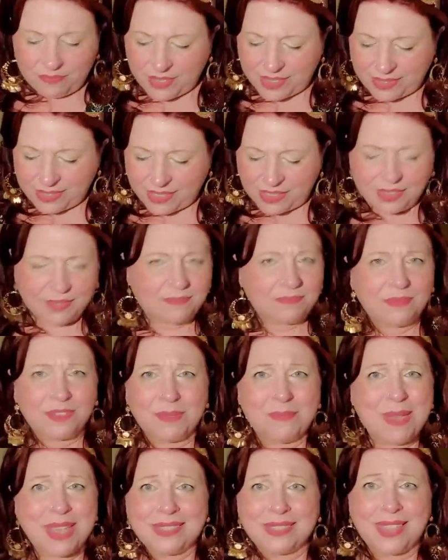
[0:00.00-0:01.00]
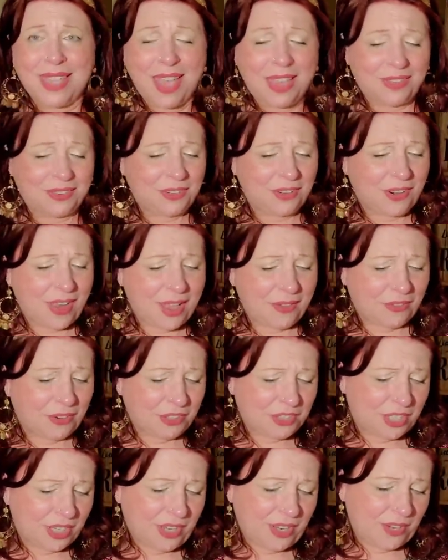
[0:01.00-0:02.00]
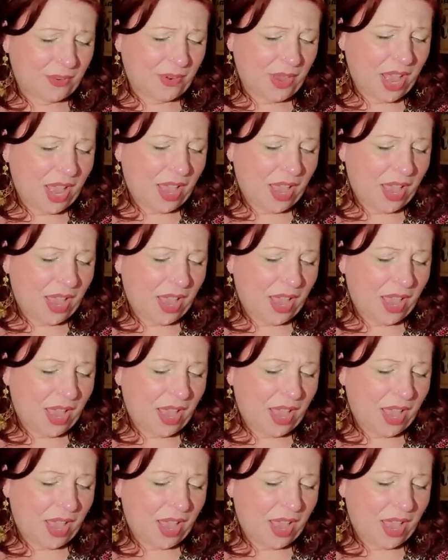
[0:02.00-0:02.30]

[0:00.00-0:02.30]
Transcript: This is the best calendar ever, too.